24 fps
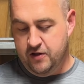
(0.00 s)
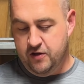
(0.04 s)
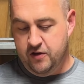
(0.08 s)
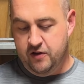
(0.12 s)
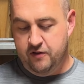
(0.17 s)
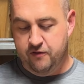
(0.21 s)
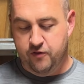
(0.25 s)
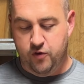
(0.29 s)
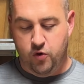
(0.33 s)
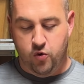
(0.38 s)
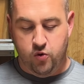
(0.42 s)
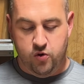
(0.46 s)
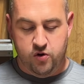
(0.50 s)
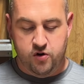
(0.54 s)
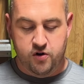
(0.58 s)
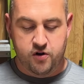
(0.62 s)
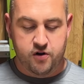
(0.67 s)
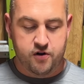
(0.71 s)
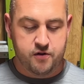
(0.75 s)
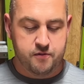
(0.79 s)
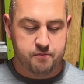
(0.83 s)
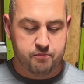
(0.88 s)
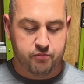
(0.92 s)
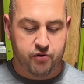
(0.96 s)
if you
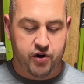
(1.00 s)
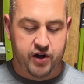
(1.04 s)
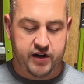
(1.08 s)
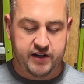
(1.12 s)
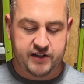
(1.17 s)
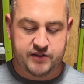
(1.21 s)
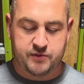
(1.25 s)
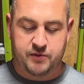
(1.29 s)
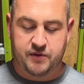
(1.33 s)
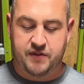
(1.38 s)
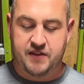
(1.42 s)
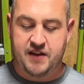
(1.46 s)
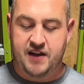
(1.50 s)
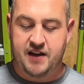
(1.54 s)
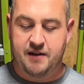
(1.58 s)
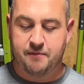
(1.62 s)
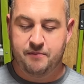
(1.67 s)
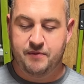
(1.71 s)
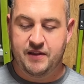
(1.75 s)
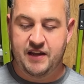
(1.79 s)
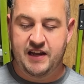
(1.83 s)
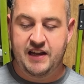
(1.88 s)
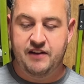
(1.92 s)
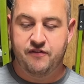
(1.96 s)
order products with them,
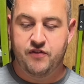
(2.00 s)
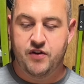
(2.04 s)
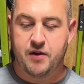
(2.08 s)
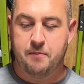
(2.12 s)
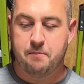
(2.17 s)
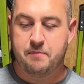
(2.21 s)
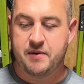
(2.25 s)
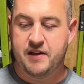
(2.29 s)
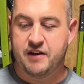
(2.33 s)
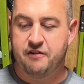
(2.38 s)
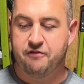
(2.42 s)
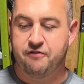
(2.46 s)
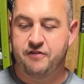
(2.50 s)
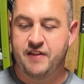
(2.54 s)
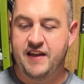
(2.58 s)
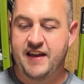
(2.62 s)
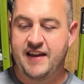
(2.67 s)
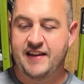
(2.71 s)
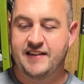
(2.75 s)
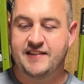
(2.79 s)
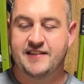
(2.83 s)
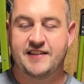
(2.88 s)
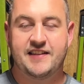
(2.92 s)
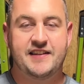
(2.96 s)
they give you a bit of
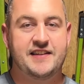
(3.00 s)
thanks.